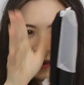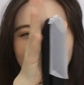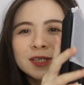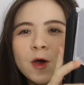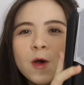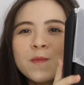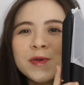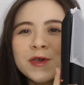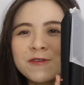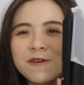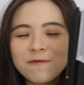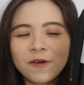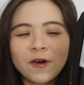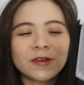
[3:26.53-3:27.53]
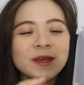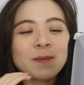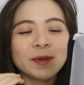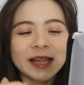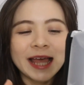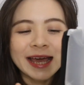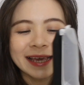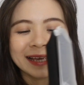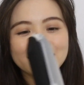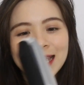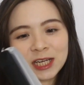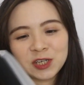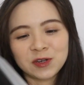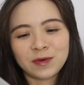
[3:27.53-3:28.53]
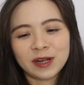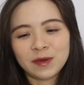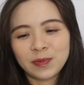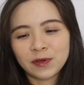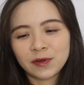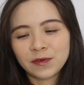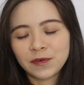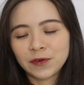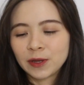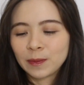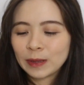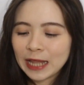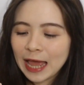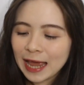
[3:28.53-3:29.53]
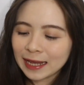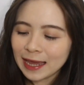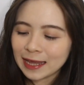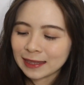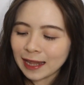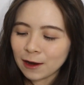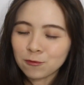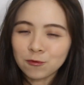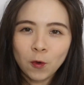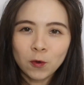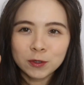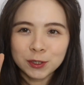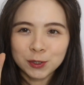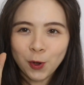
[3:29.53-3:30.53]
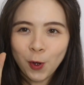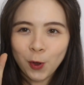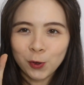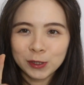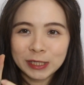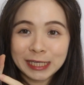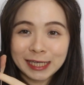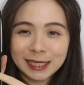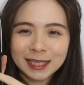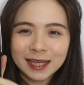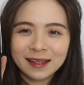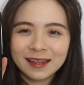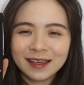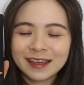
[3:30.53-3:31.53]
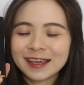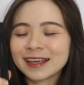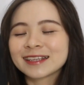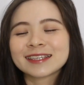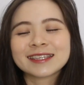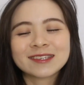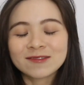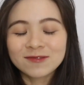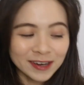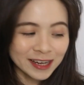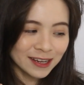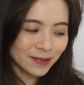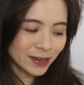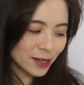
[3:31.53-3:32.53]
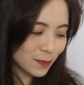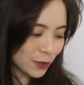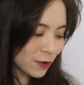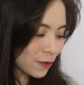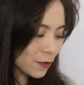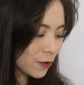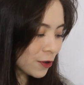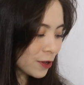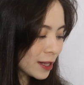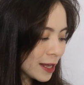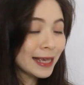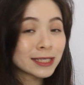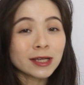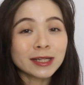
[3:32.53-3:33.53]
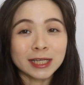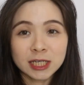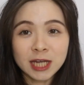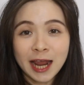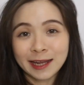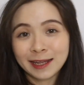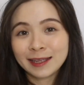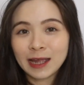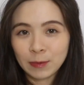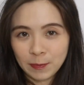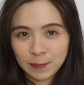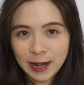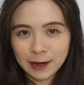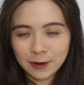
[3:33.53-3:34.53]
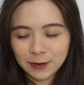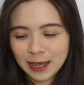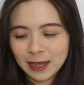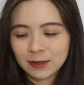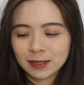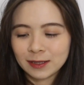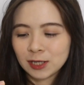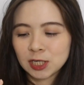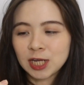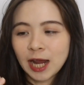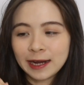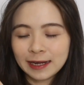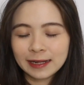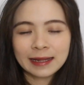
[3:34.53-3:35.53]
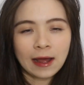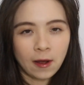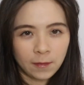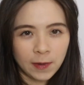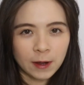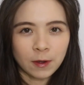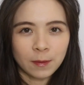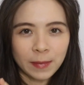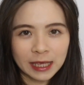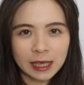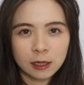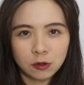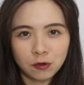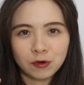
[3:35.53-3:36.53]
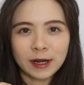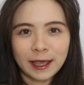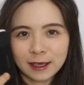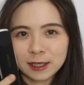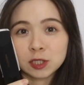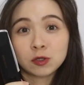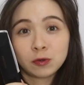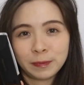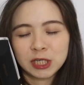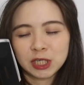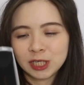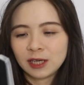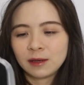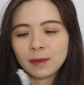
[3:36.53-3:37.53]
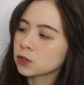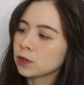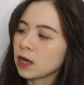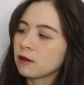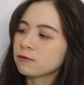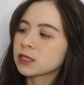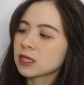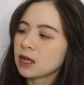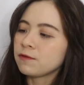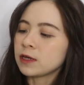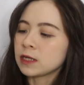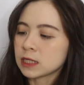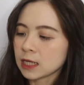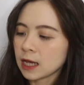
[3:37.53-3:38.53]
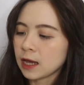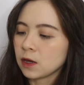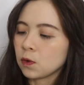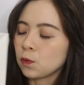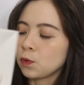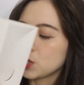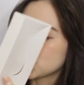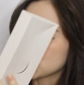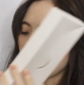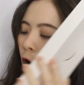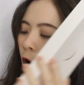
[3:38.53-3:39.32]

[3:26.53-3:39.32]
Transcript: So beautiful. The black is actually really beautiful. The black and like rose gold detailing, it's really, really beautiful. It's not the shiny type of black, okay? The shiny type of black will make it look like it's super cheap. So you have stuff inside, which